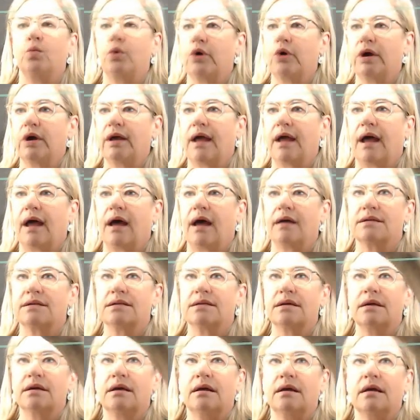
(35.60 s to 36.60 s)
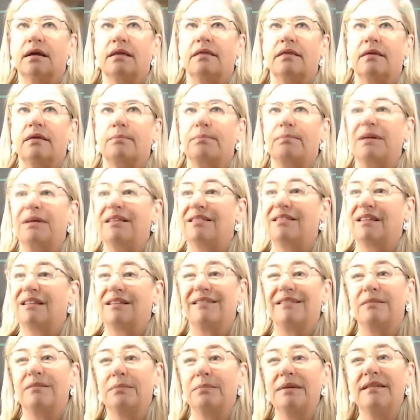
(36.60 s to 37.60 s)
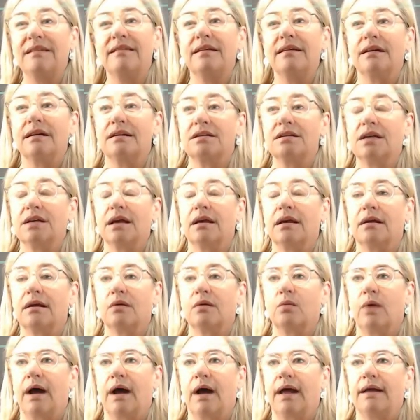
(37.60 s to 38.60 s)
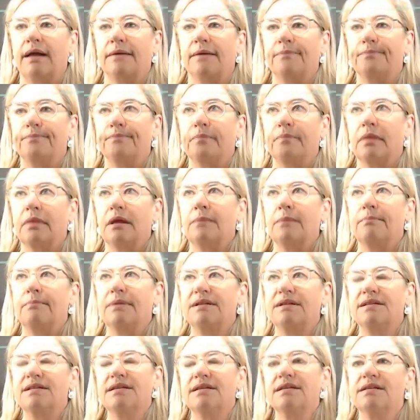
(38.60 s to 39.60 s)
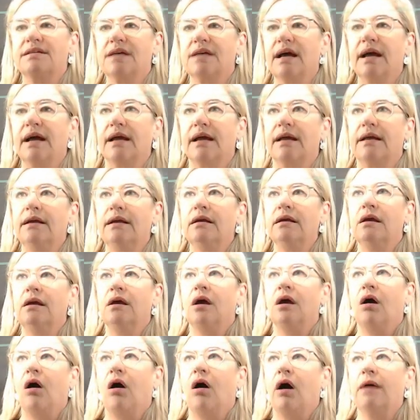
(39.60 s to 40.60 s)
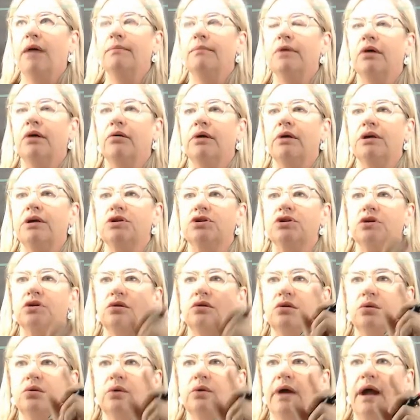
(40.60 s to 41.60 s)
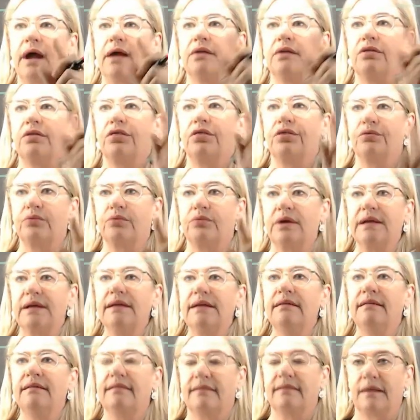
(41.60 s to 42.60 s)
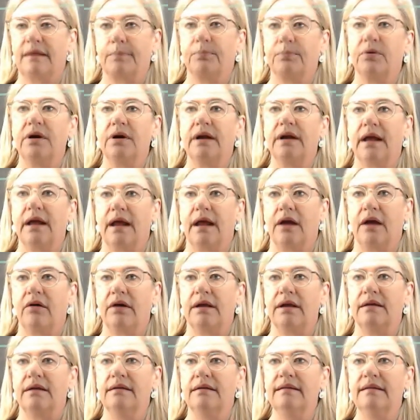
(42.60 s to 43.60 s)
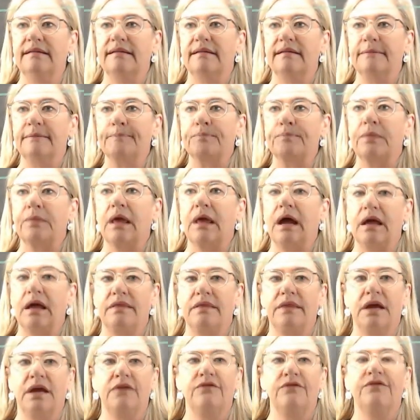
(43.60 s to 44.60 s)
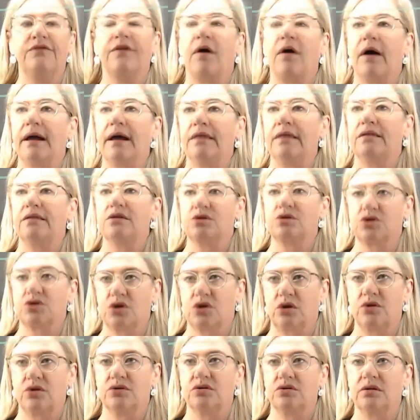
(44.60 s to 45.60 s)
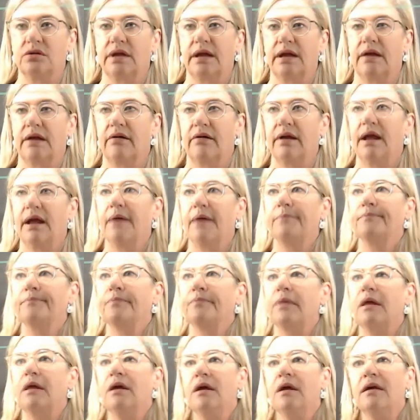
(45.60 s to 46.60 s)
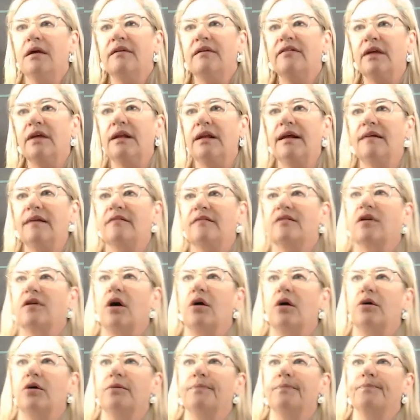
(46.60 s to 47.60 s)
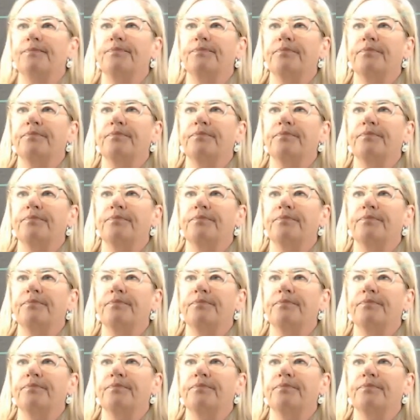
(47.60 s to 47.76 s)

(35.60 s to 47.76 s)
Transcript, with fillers: work out the bit that's missing and take it away. But today, I'm going to look at three separate areas and then find the total area. So let's go.